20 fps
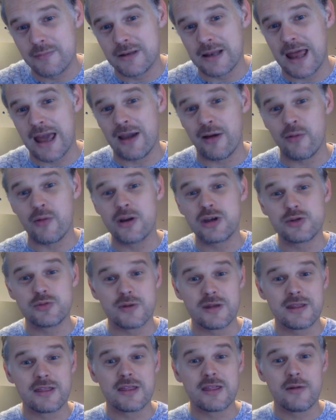language
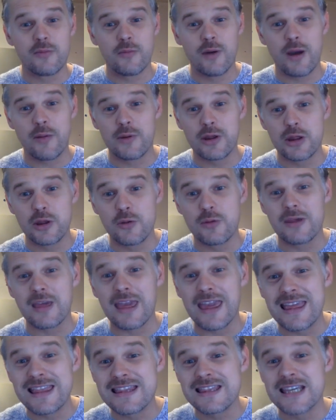where we use
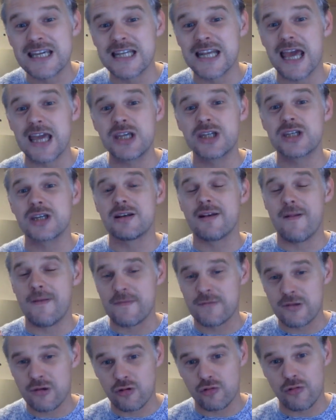intonation
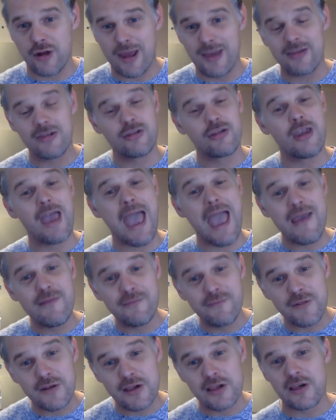and stress to
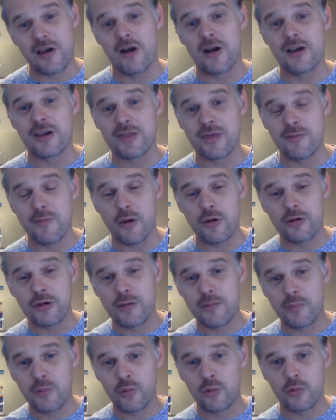emphasize the most
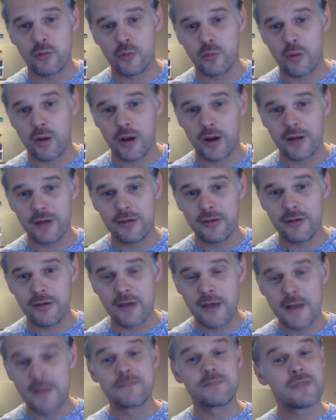important words,
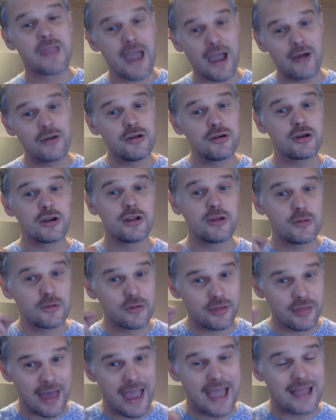how you can use
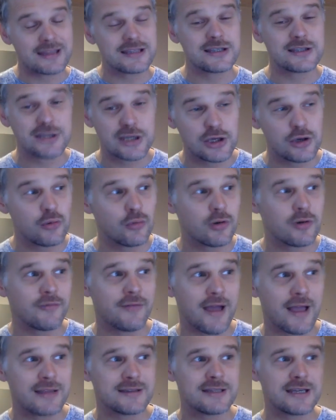that to your
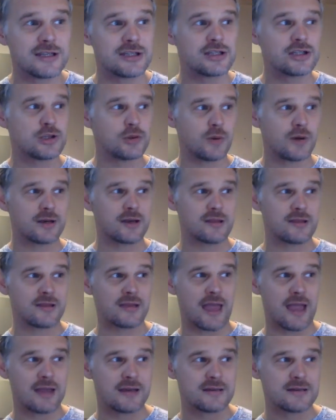advantage to
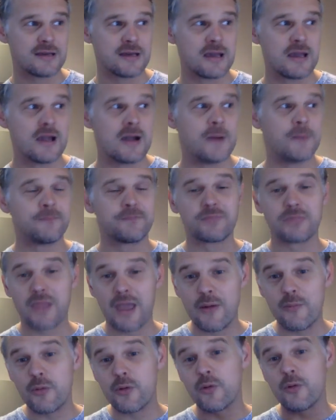understand.
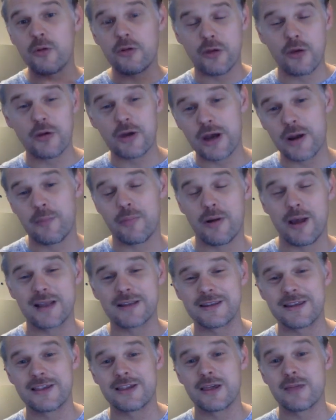And we're also going to
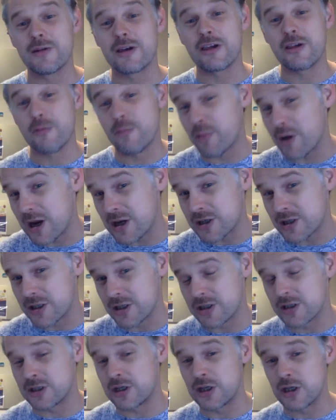practice some
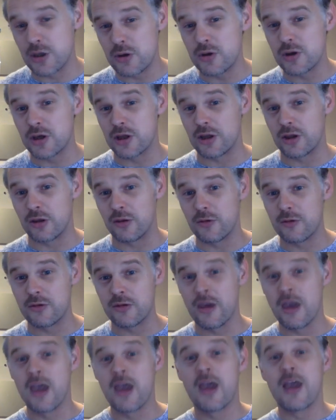expressions that you can use
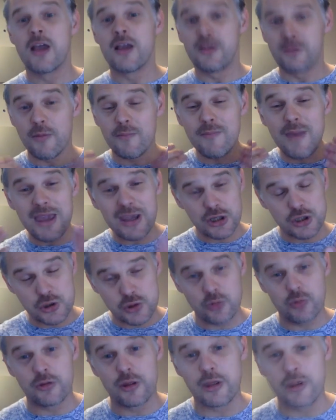to make
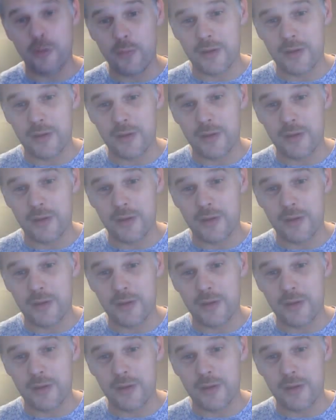sure that you